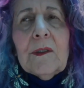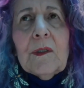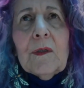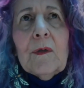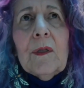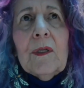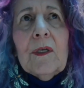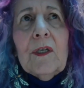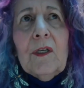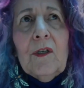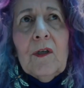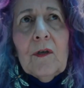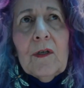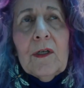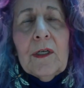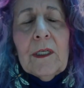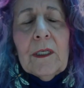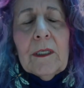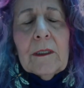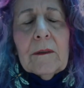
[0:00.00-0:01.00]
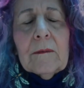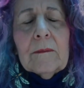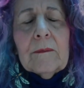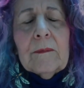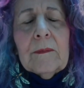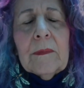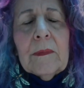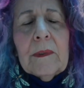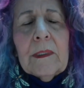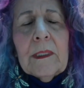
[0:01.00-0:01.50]
So the
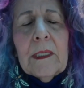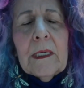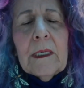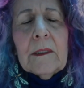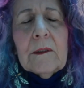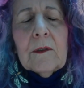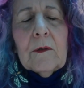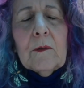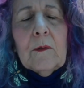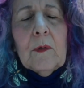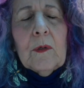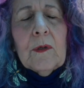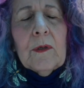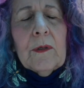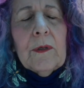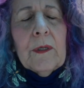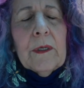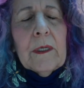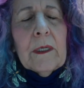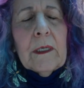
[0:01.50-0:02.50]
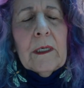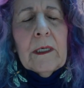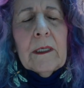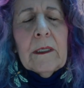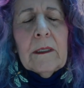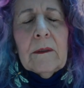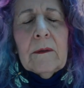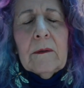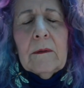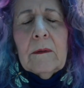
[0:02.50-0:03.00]
yearning, that's a word that
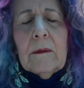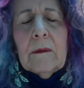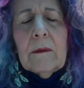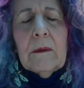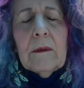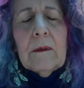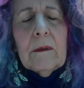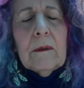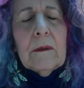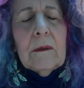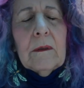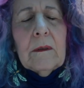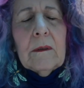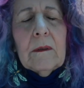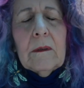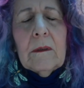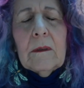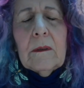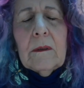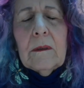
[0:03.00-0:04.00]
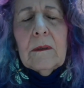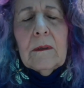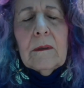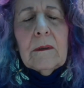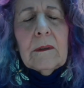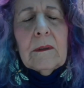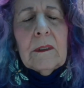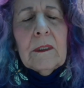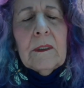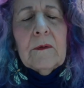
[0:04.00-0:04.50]
I
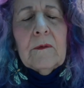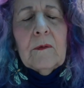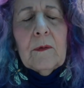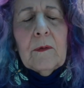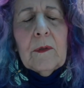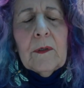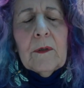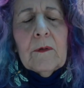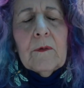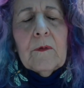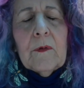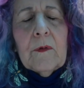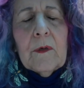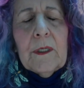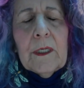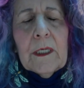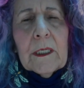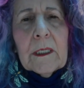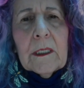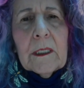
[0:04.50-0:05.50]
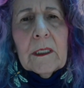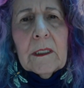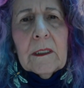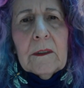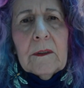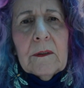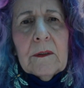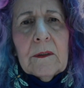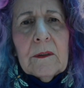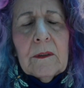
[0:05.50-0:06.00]
lived with for
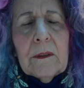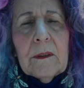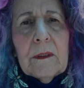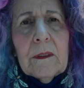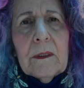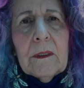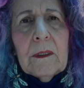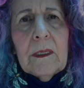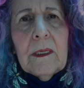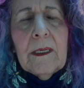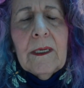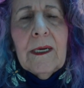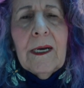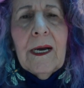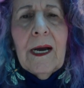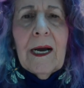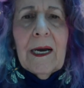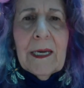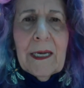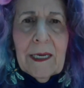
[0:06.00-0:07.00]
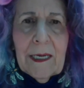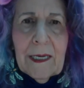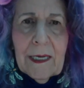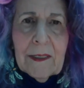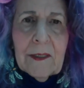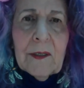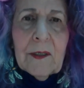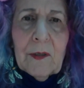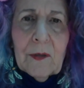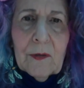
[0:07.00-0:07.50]
decades. I
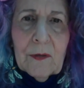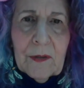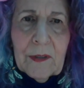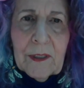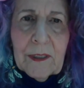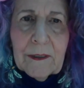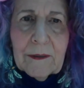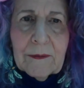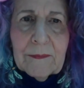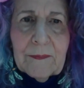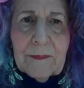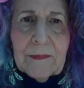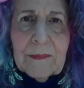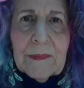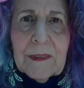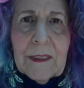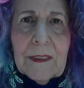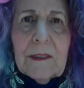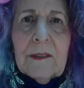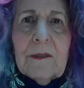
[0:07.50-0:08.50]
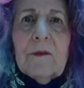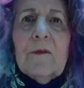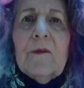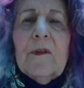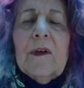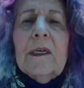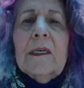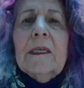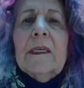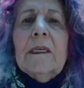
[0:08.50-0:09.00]
had a yearning
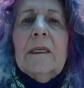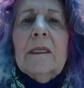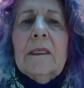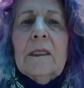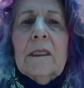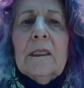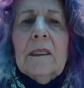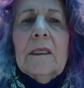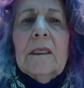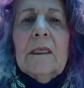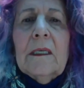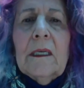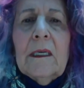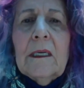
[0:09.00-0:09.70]
to find,